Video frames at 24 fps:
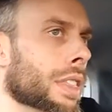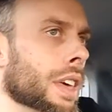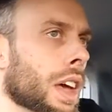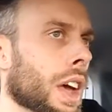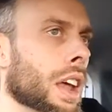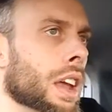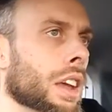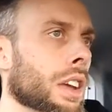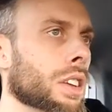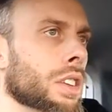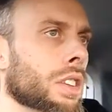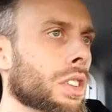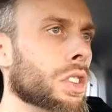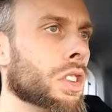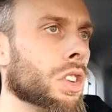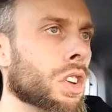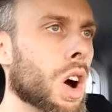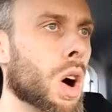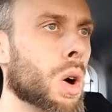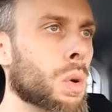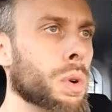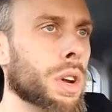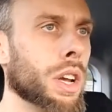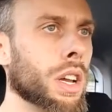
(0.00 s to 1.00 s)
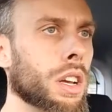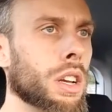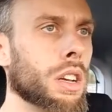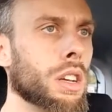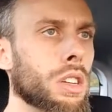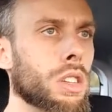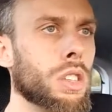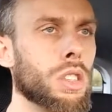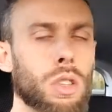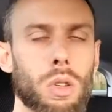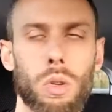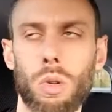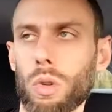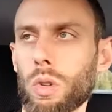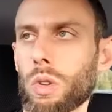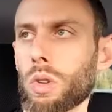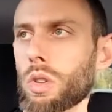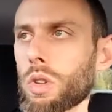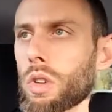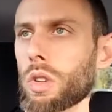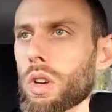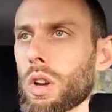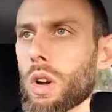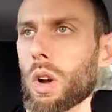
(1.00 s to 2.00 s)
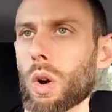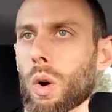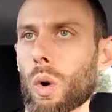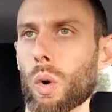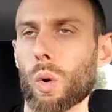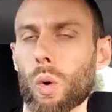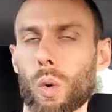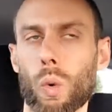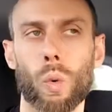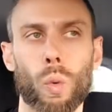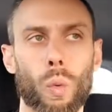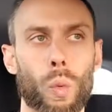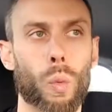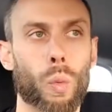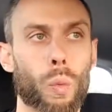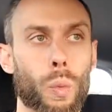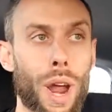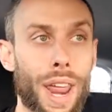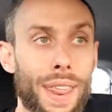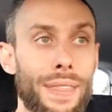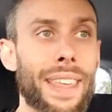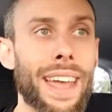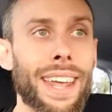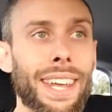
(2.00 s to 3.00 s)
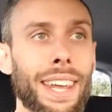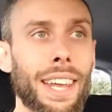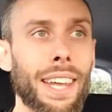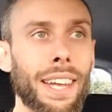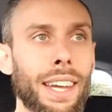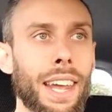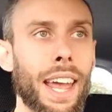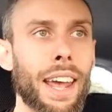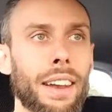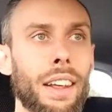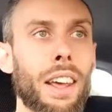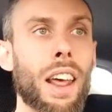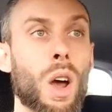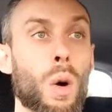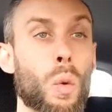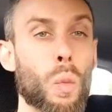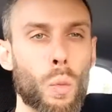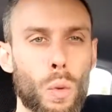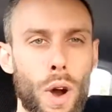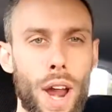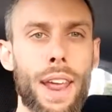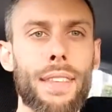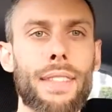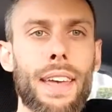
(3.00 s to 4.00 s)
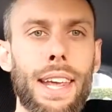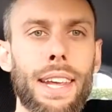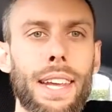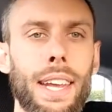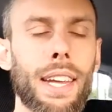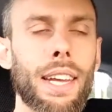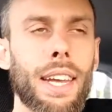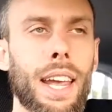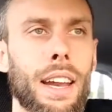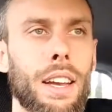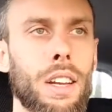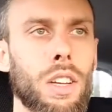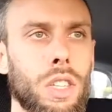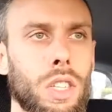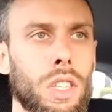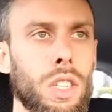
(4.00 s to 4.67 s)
Then you go into when they can get it and where they can get it.